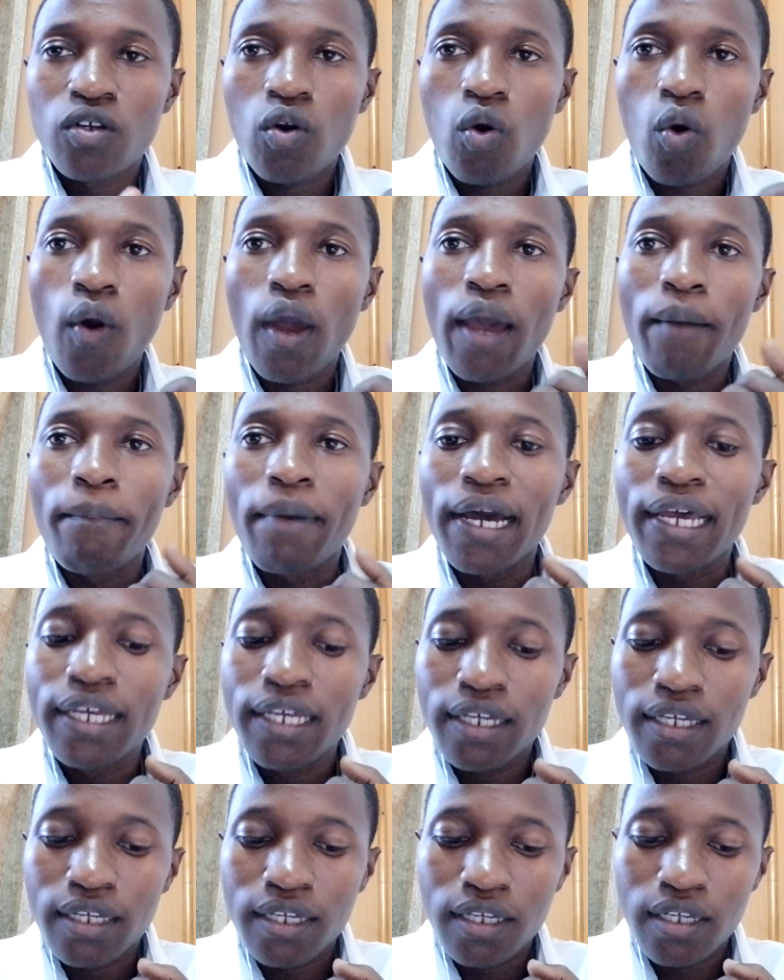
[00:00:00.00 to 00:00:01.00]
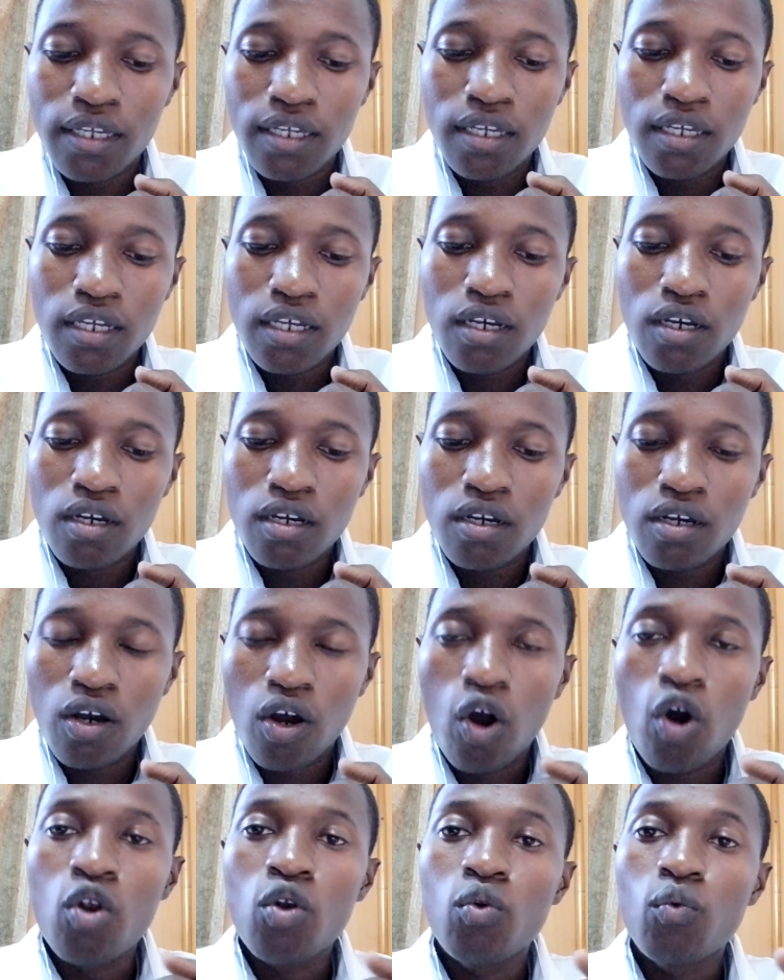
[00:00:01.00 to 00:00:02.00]

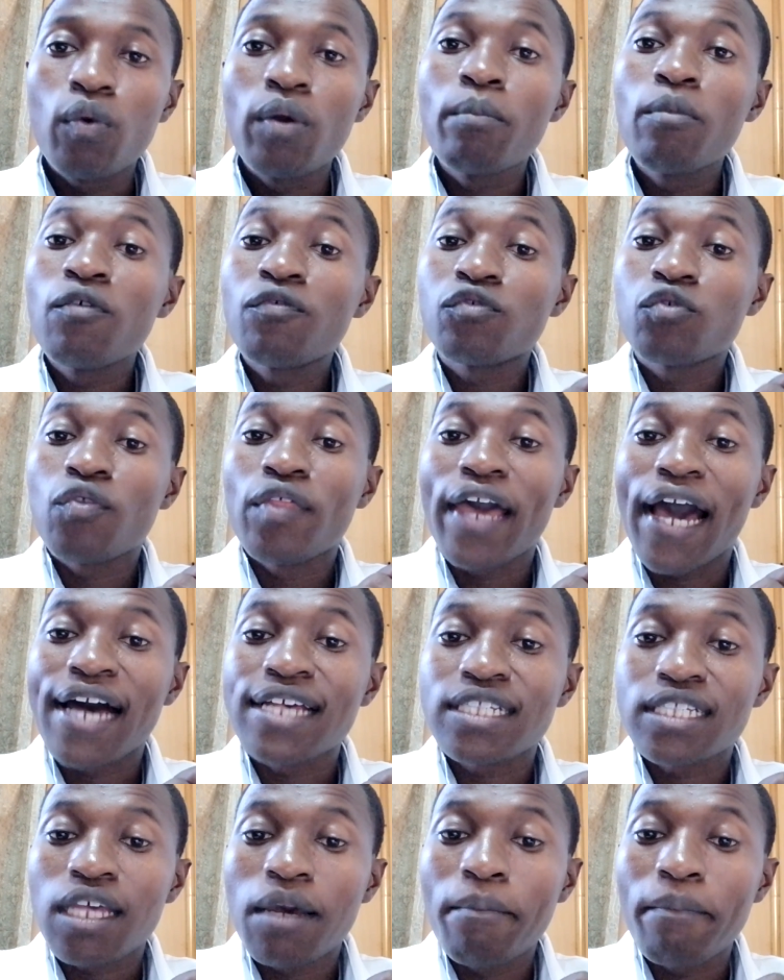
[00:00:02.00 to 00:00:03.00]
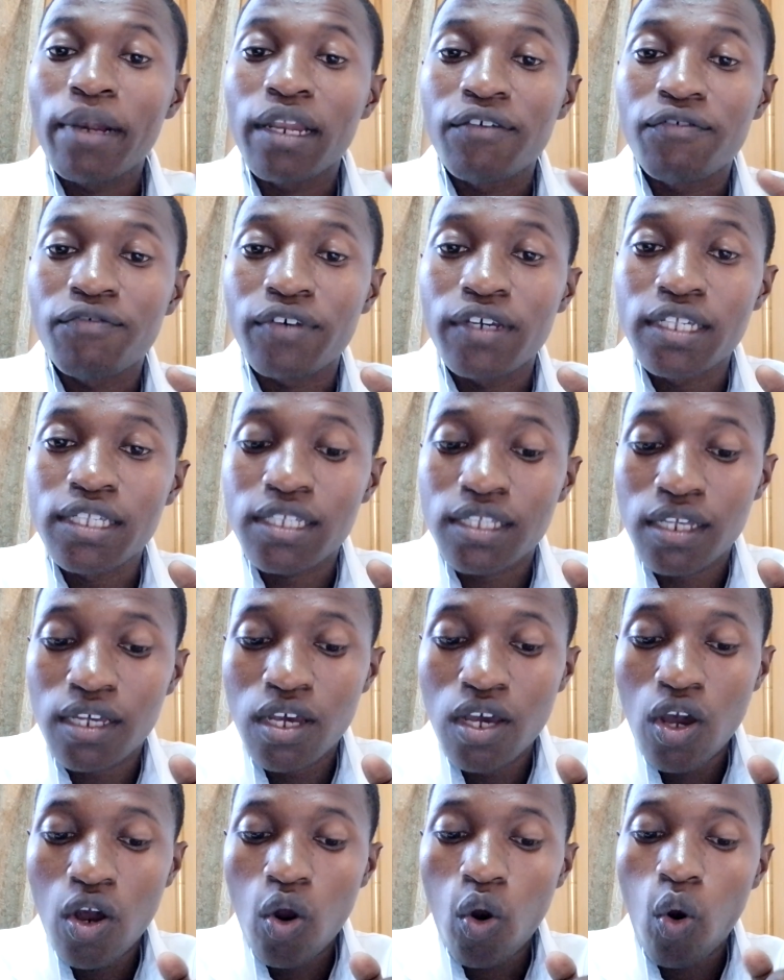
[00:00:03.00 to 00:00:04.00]
we move to the assembly phase,
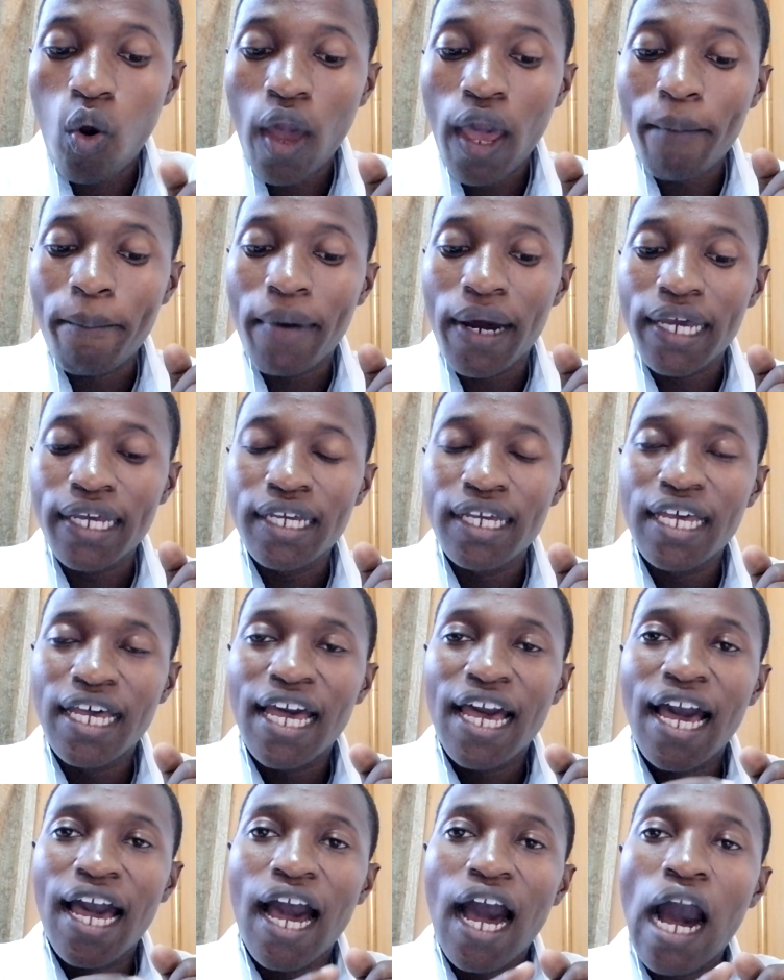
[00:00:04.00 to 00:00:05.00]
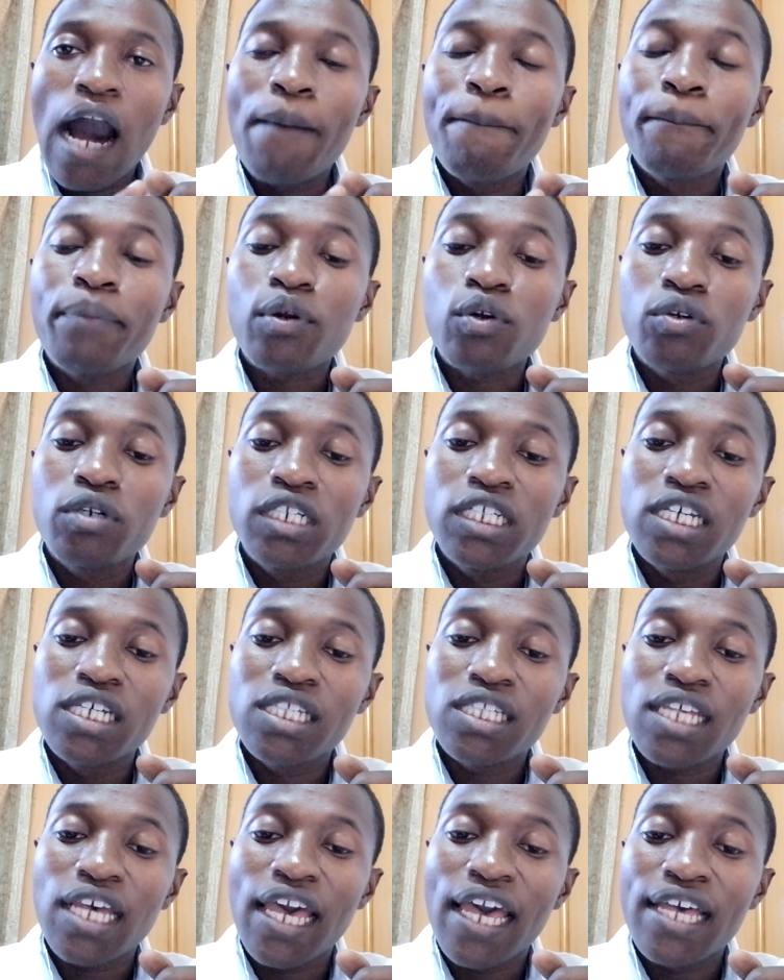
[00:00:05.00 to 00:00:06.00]
whereby a
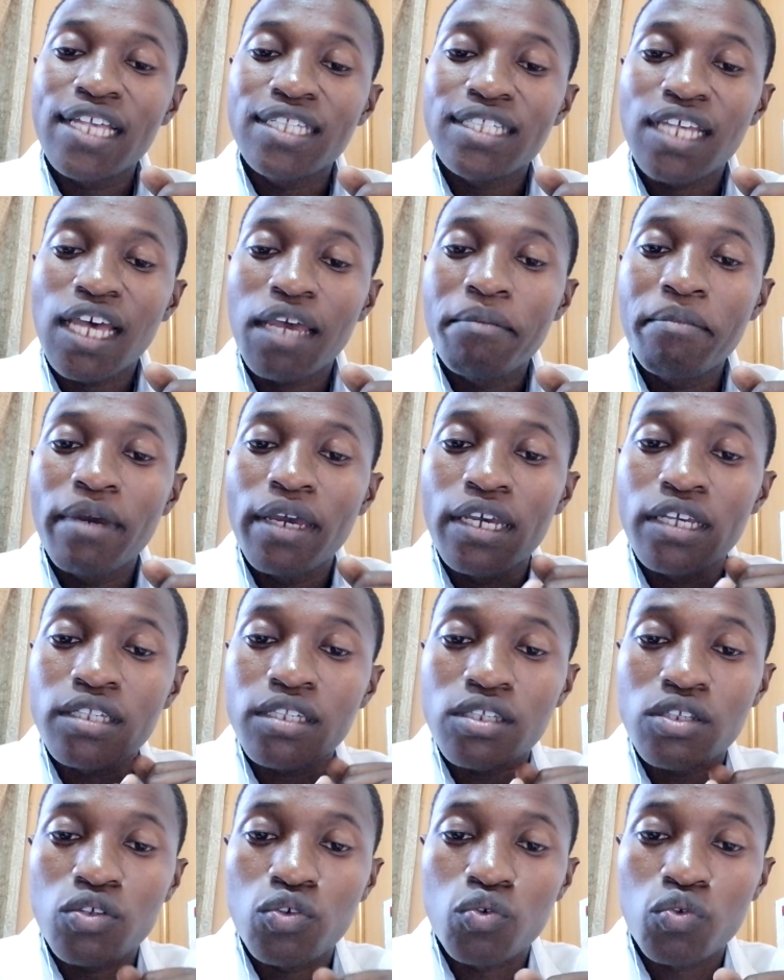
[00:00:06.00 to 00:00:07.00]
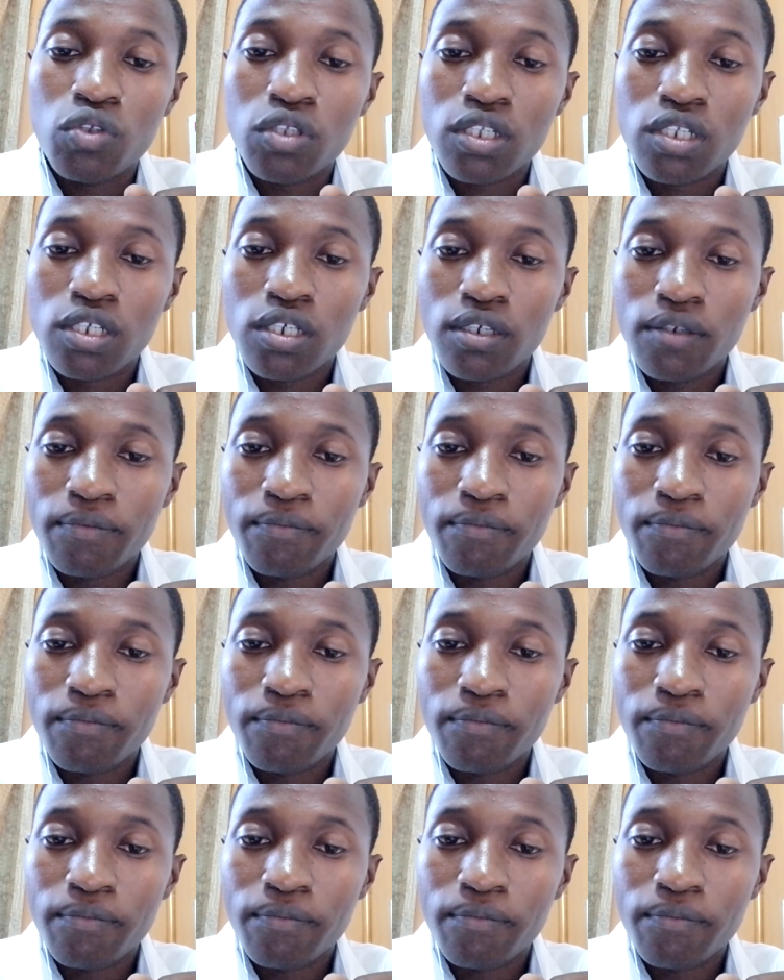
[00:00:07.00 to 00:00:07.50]
protease enzyme is used.